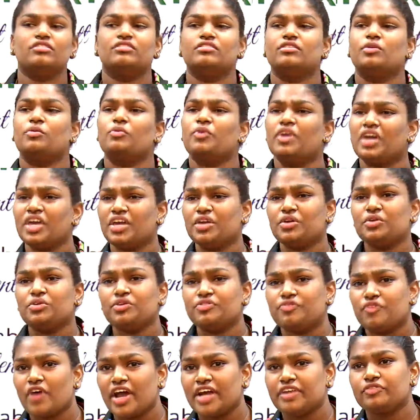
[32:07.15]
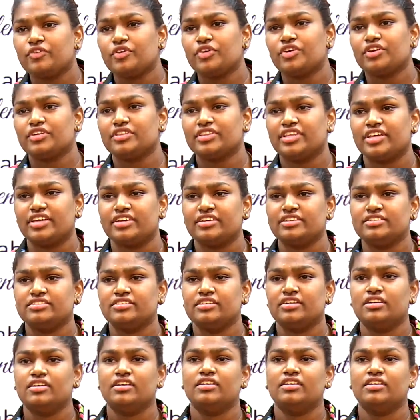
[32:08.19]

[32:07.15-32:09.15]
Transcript: the way you fight for your things,